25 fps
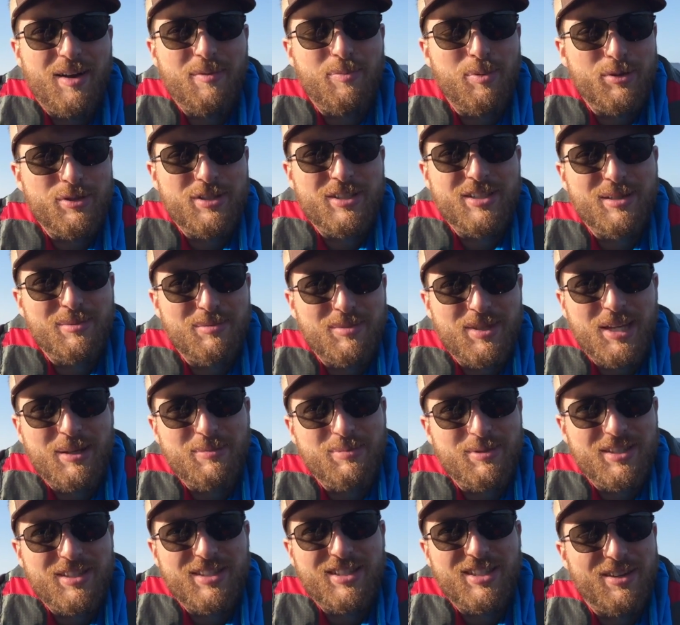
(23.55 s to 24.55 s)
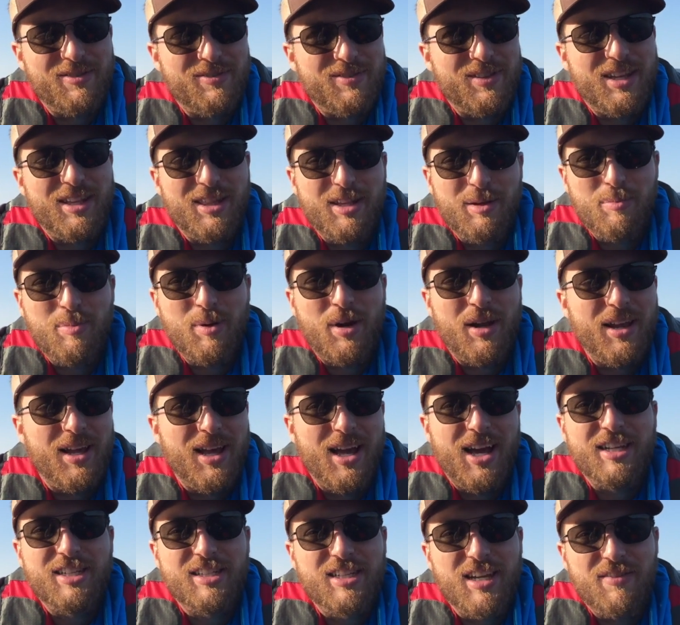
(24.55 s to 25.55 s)
I posted some tips and stuff lately, but
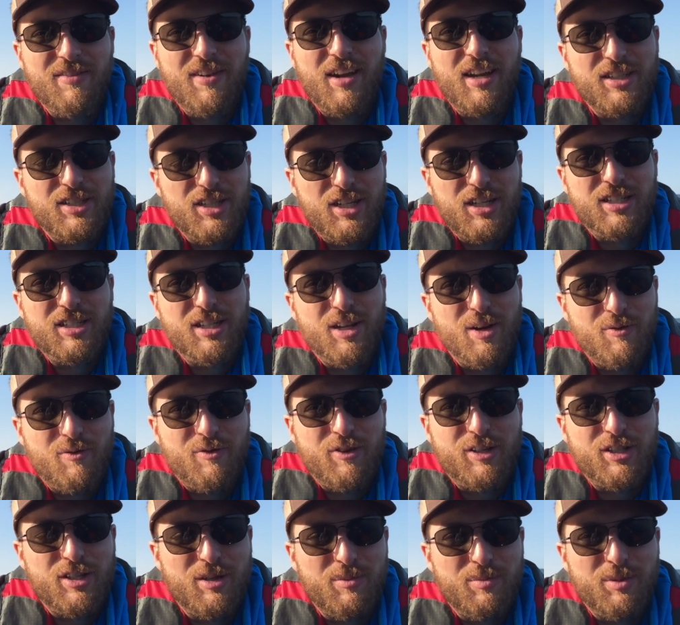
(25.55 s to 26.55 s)
I just haven't had a chance to get out fishing.